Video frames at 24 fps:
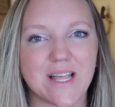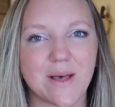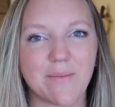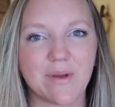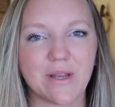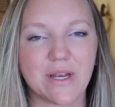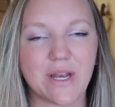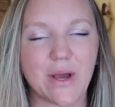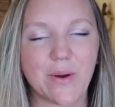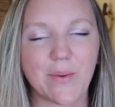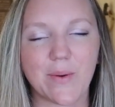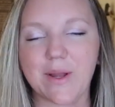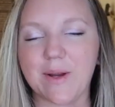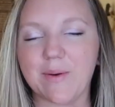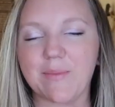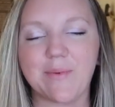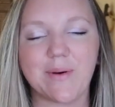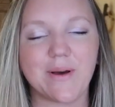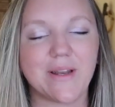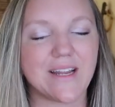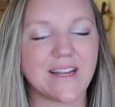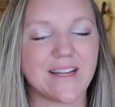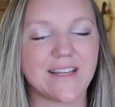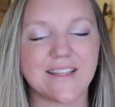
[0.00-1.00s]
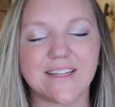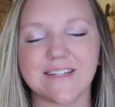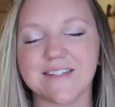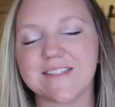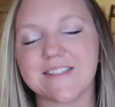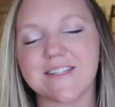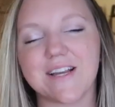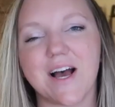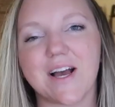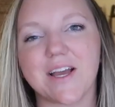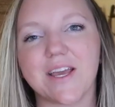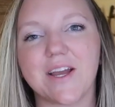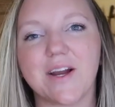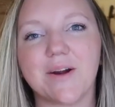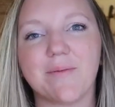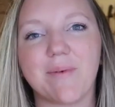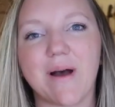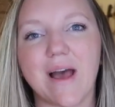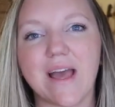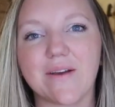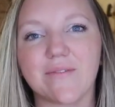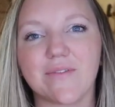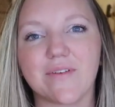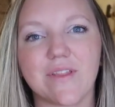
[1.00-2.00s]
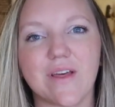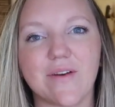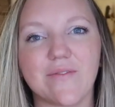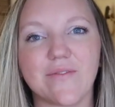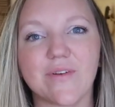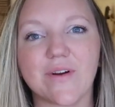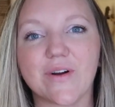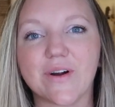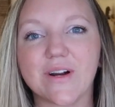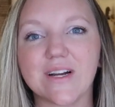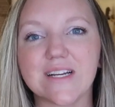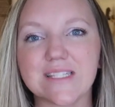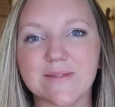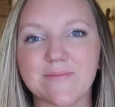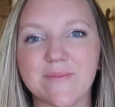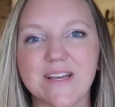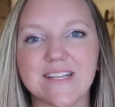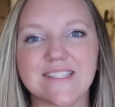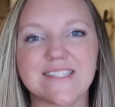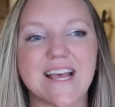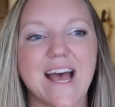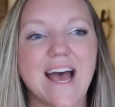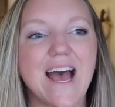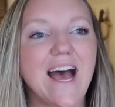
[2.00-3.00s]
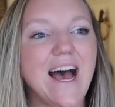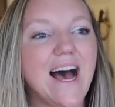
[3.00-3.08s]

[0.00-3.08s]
let me know what you're putting in their stocking or buying for them for Christmas.